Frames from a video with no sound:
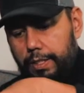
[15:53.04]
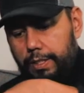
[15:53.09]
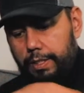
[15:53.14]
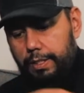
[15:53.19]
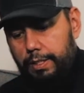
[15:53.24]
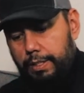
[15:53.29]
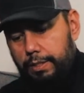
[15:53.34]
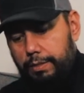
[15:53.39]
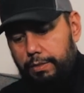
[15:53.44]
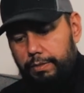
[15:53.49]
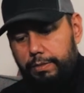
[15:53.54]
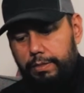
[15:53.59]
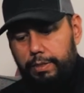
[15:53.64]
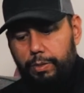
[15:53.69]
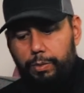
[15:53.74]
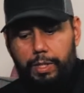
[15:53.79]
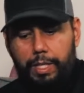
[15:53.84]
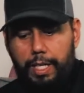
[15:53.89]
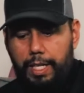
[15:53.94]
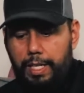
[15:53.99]
You know, it's
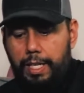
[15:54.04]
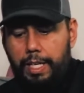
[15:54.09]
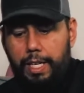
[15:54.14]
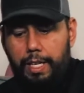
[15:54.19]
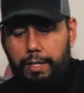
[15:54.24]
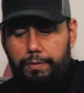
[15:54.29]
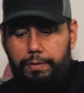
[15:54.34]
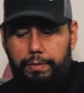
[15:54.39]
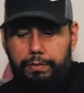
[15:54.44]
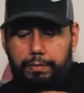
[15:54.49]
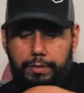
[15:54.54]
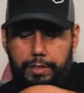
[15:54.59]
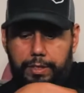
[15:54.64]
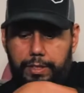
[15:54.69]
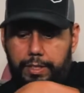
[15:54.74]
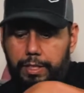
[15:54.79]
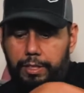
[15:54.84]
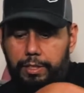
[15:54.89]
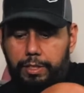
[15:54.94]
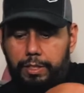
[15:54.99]
a one-handed knife.
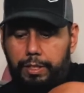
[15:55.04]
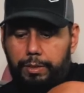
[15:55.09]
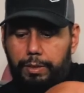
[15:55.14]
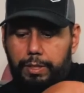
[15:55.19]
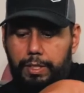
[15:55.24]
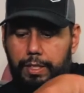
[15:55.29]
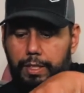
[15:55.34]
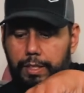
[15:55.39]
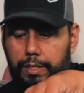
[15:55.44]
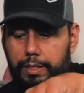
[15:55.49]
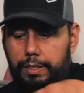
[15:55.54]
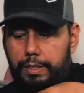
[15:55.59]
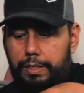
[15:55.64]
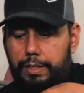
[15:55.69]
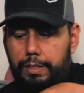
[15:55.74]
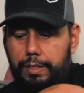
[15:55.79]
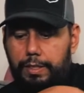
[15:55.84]
It's literally what it is.